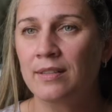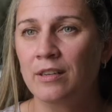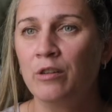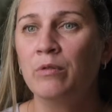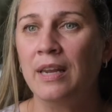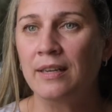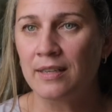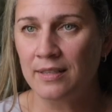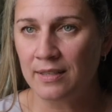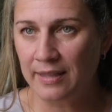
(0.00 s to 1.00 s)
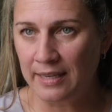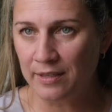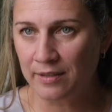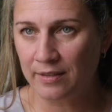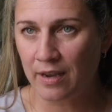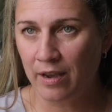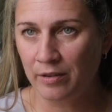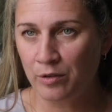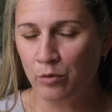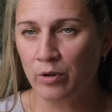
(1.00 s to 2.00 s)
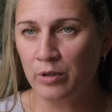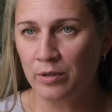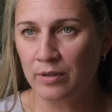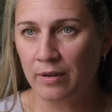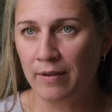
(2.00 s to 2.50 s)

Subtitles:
the uniqueness that these stores